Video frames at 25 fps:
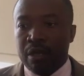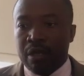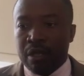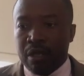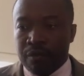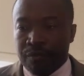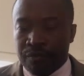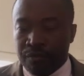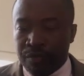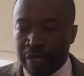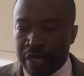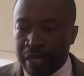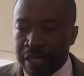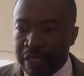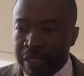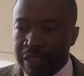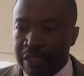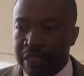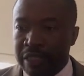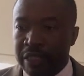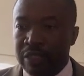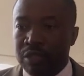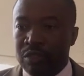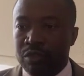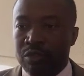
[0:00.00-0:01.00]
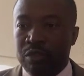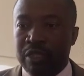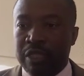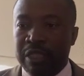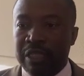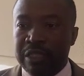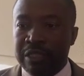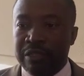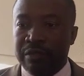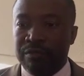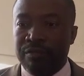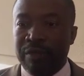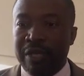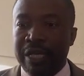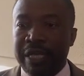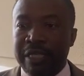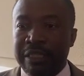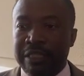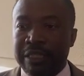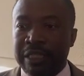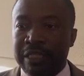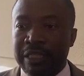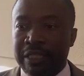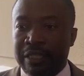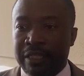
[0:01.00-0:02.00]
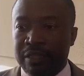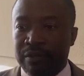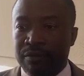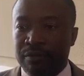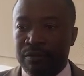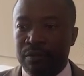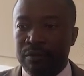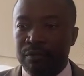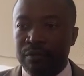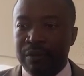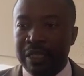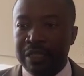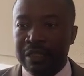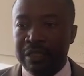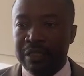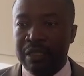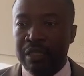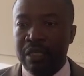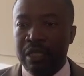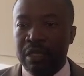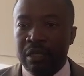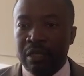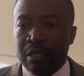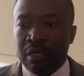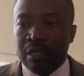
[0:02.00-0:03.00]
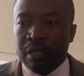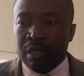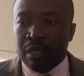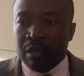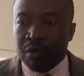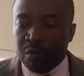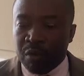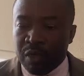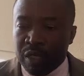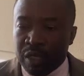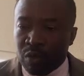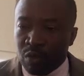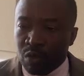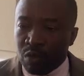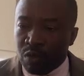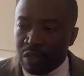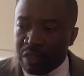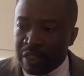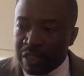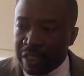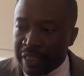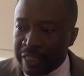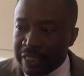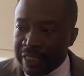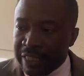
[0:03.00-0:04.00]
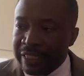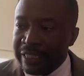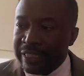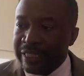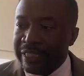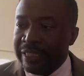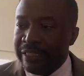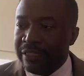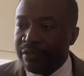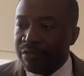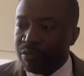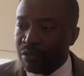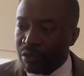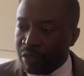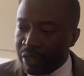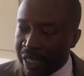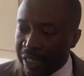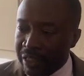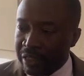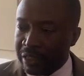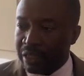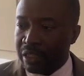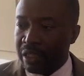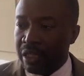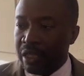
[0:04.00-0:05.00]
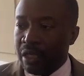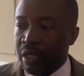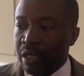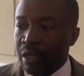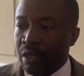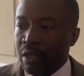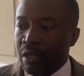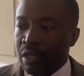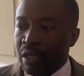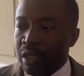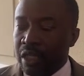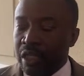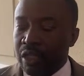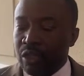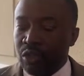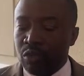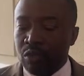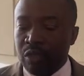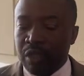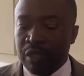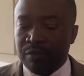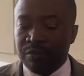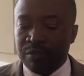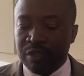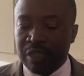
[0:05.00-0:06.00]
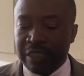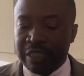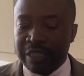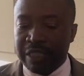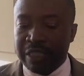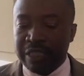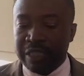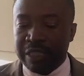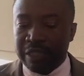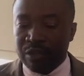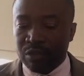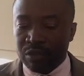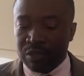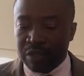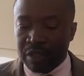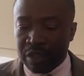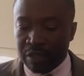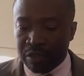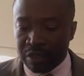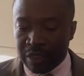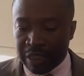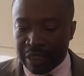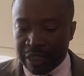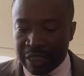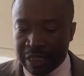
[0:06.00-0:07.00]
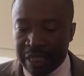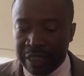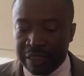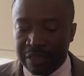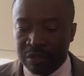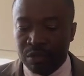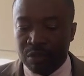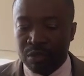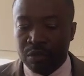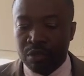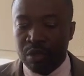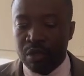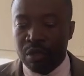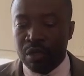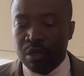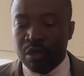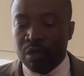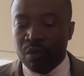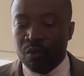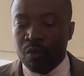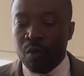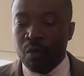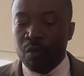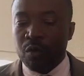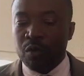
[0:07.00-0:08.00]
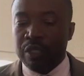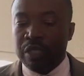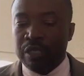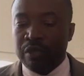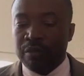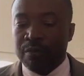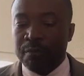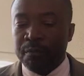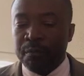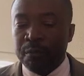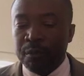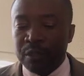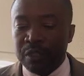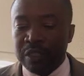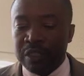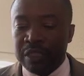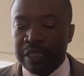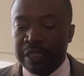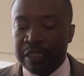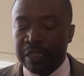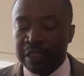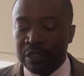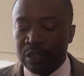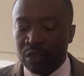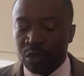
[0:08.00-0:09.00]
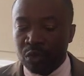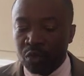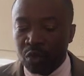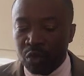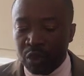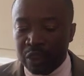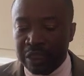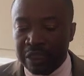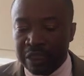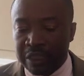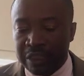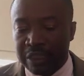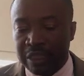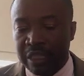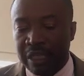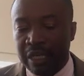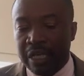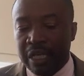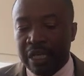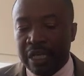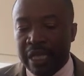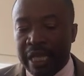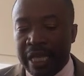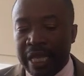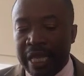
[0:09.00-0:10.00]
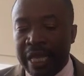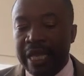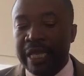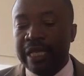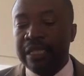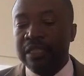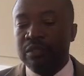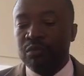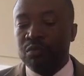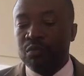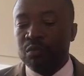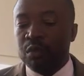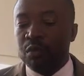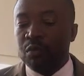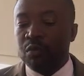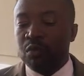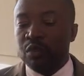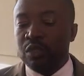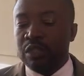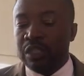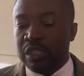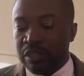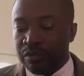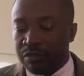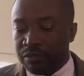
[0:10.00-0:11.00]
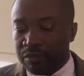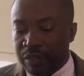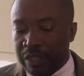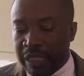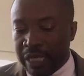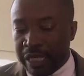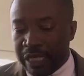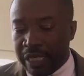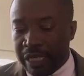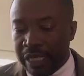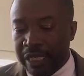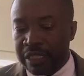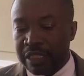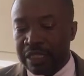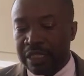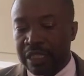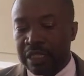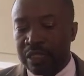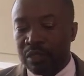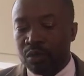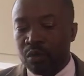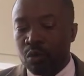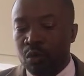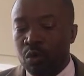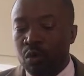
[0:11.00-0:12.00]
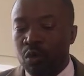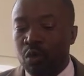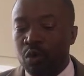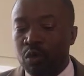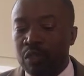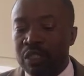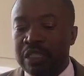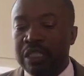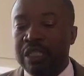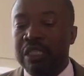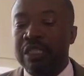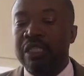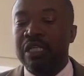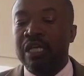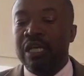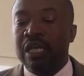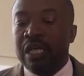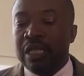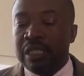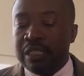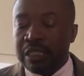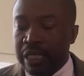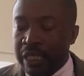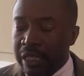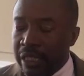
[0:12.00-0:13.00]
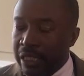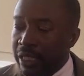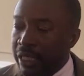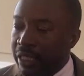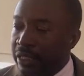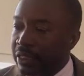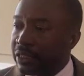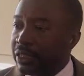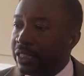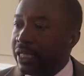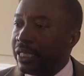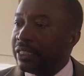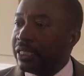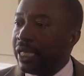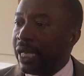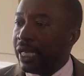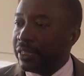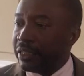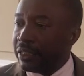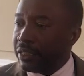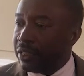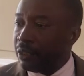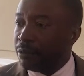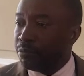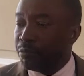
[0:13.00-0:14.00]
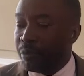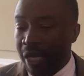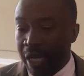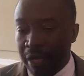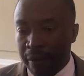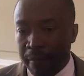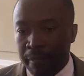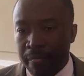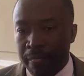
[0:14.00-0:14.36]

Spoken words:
If they needed to get fire tenders from us, we could certainly, for us, they should have certainly consulted council. We would have put the resolutions, and we would have directed or gotten tenders that are cheaper.